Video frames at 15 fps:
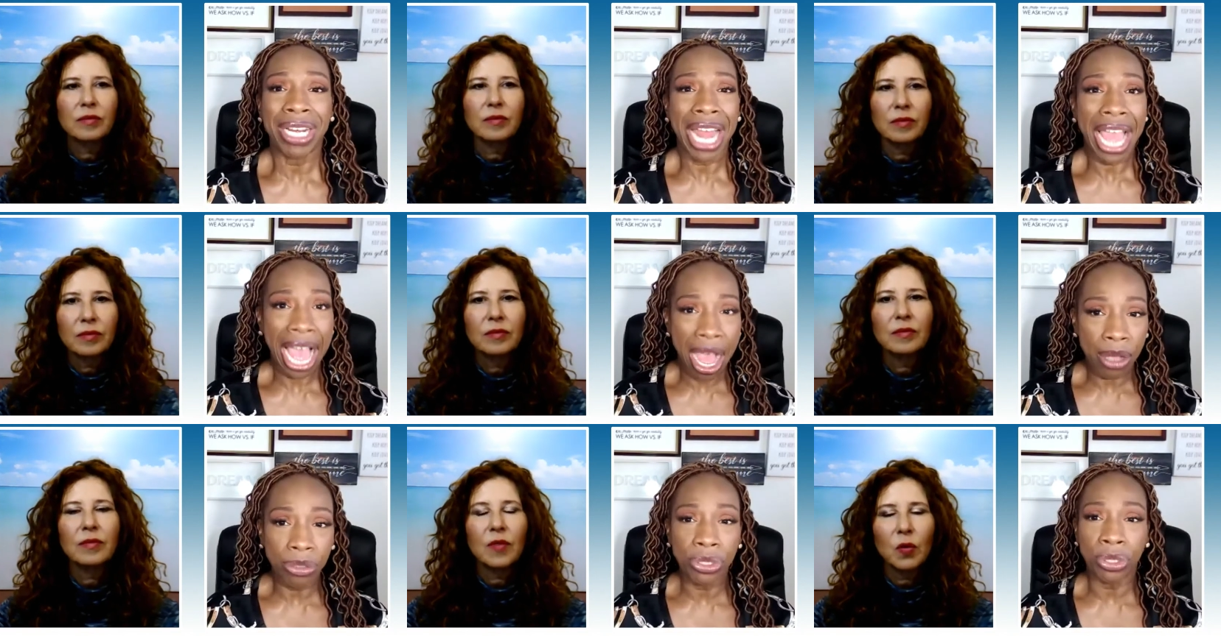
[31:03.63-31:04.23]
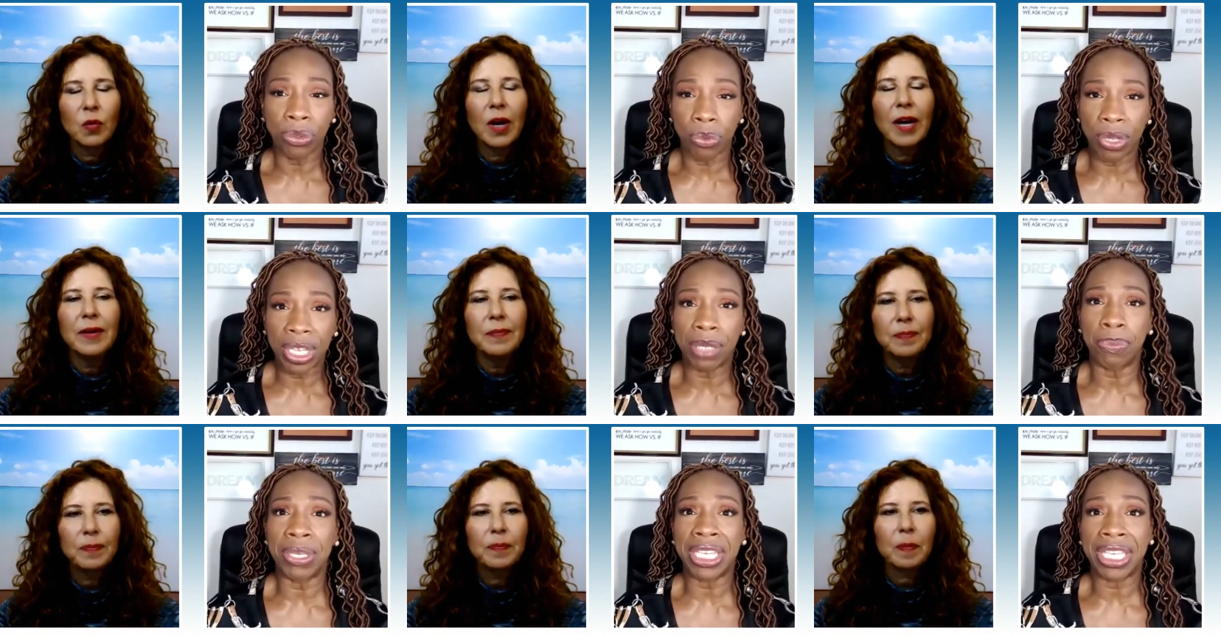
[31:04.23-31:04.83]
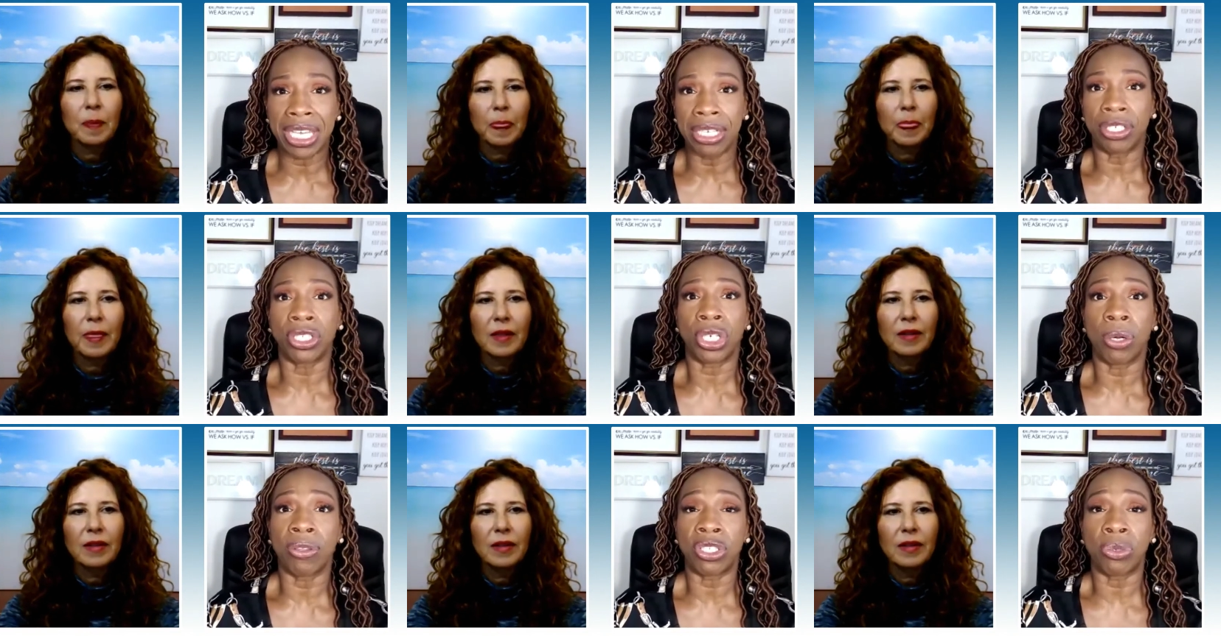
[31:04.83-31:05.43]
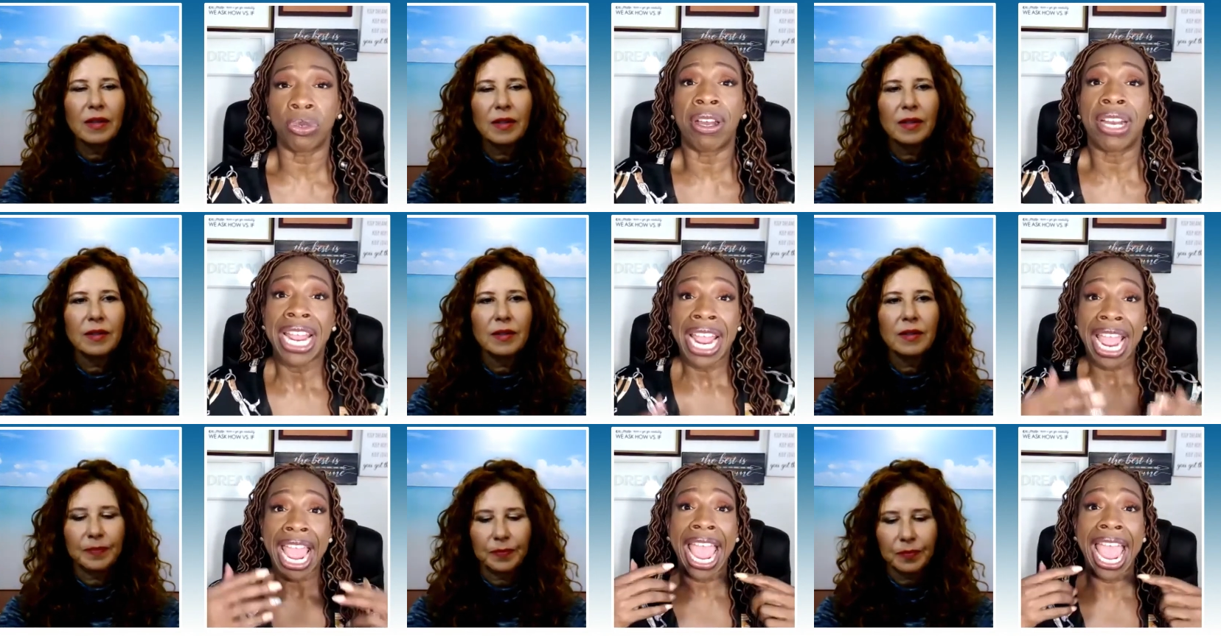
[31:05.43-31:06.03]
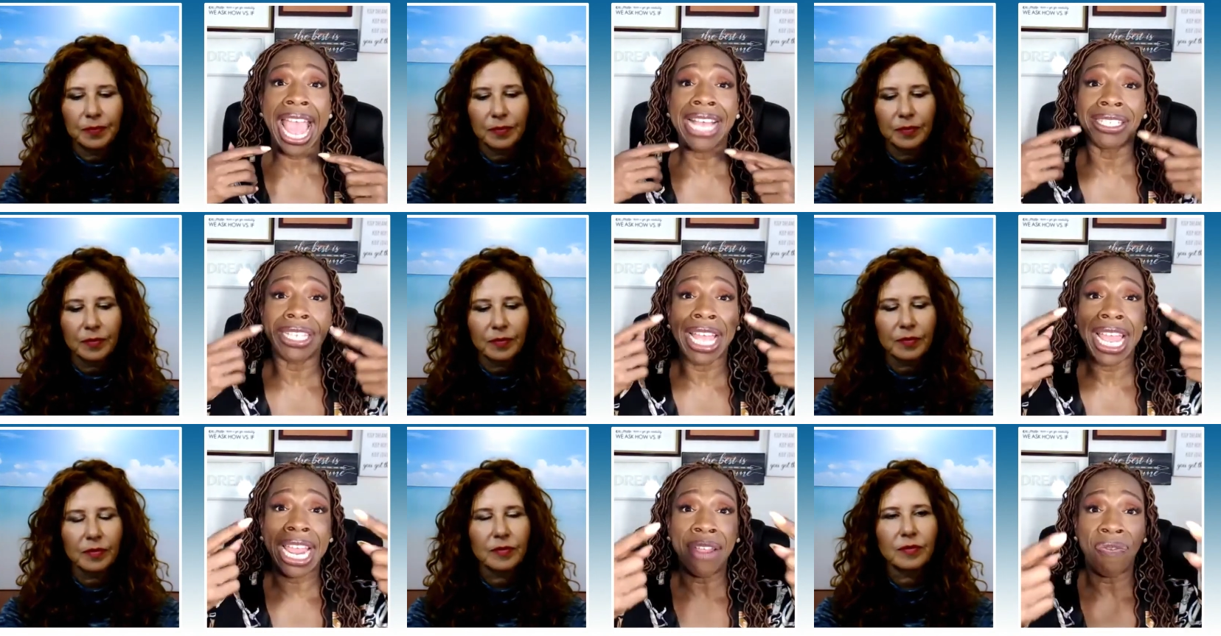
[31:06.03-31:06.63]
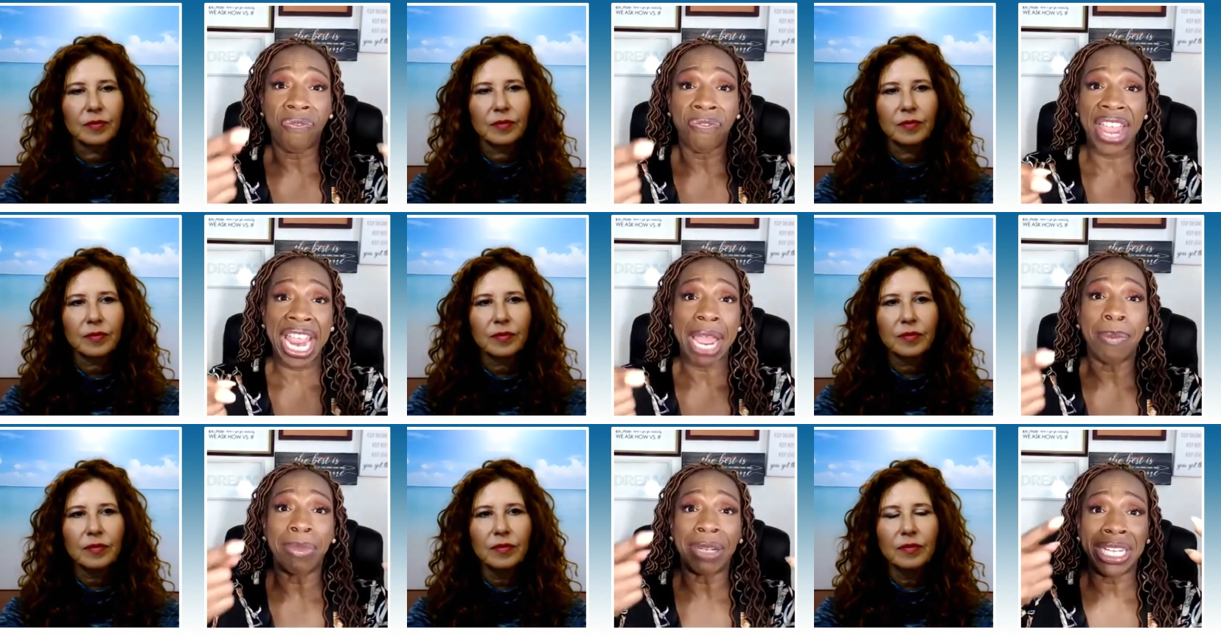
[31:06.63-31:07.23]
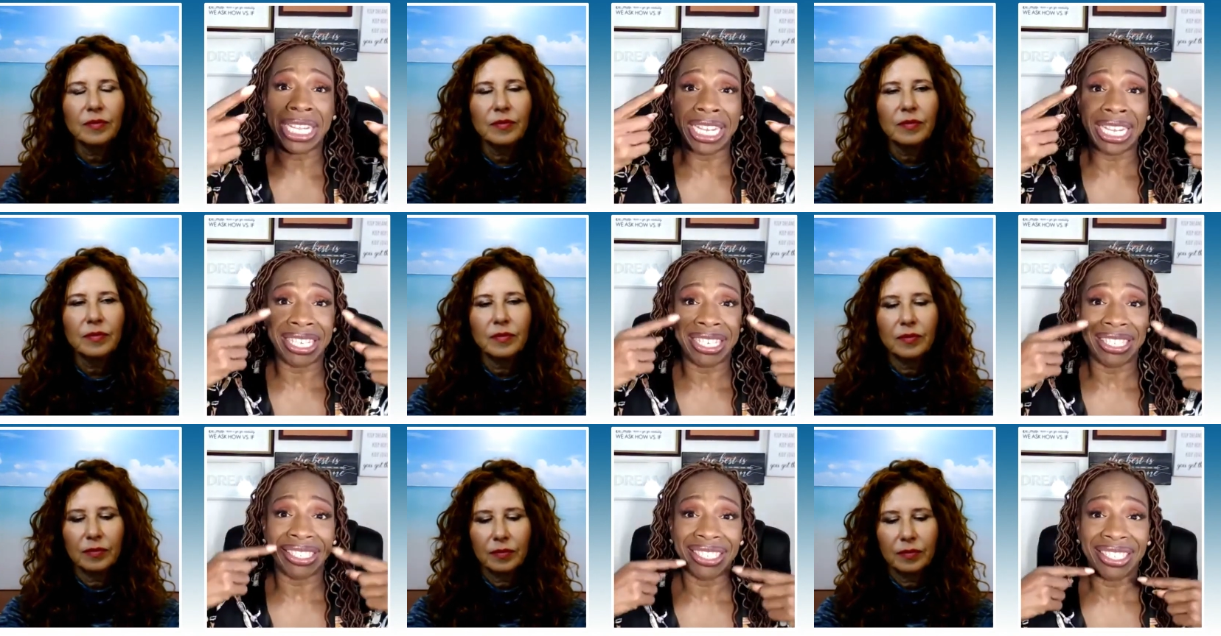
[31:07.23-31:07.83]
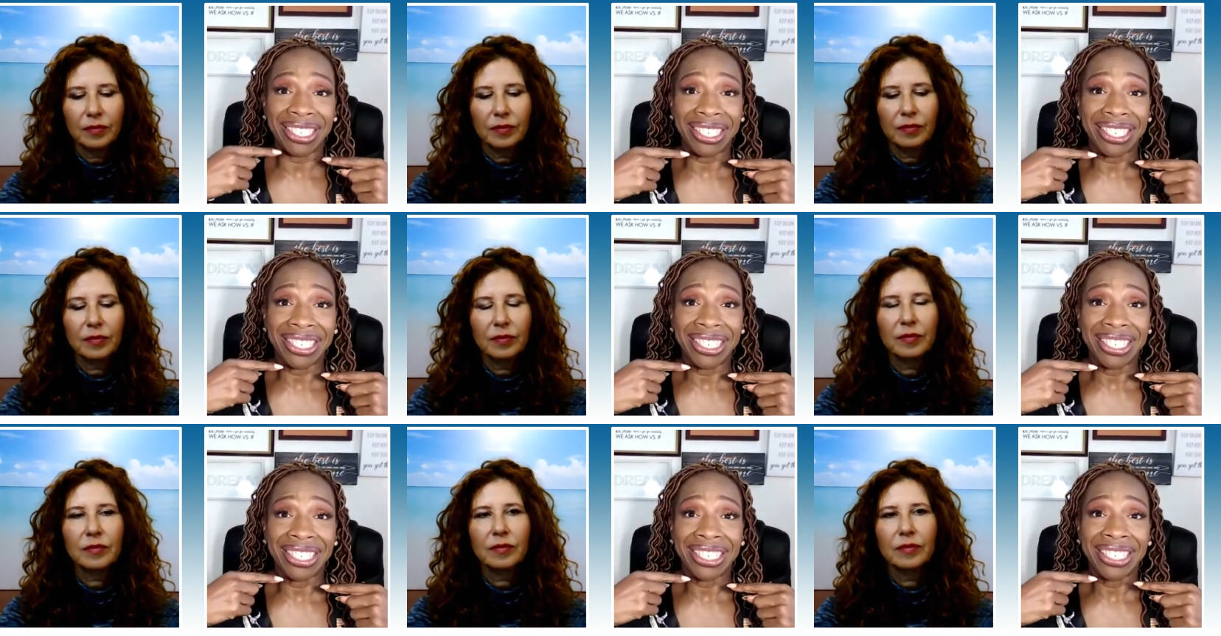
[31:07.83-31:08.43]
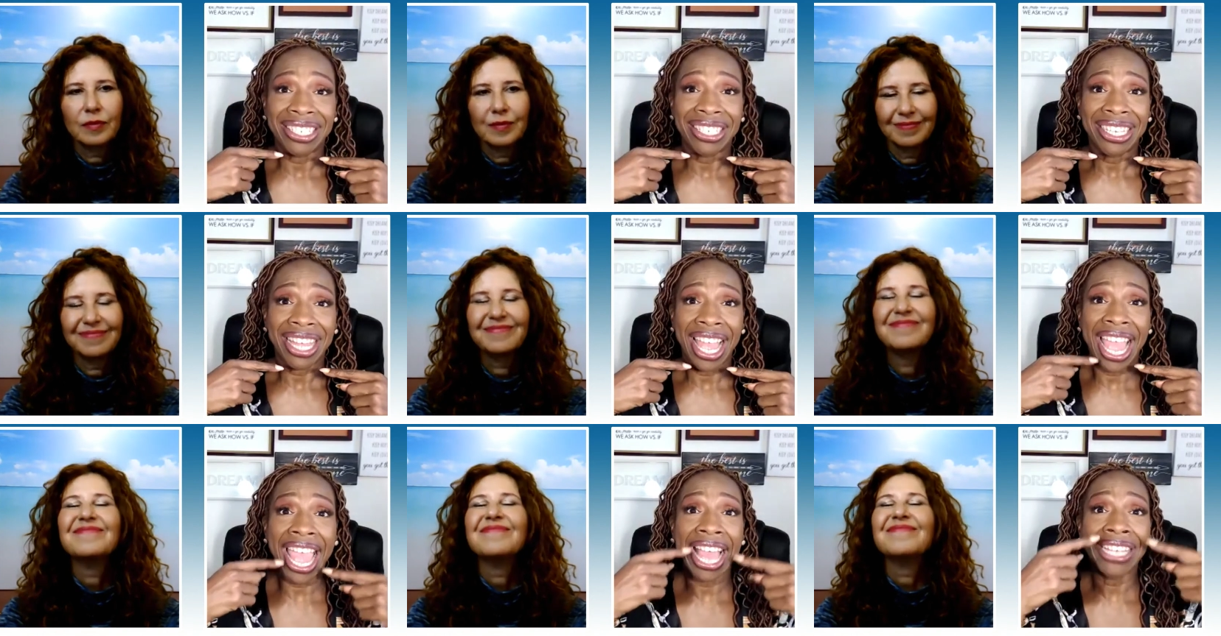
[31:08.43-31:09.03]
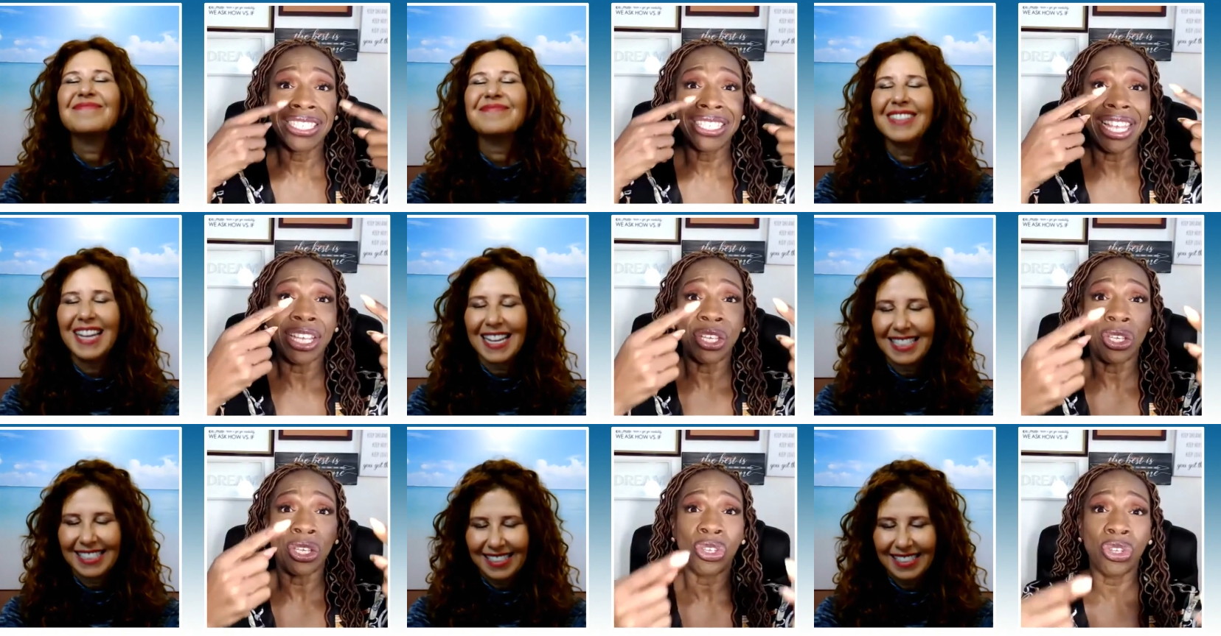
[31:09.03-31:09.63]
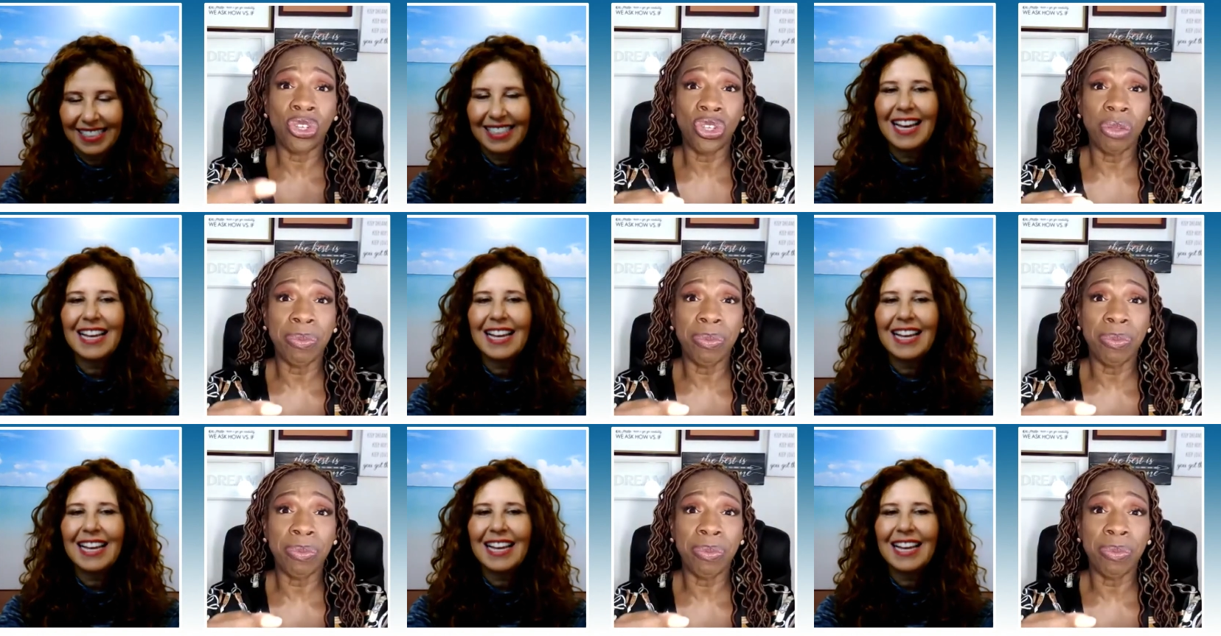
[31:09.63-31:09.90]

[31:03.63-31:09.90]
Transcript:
Speaker 1: but how do right. we begin to turn around as a family, as a yes.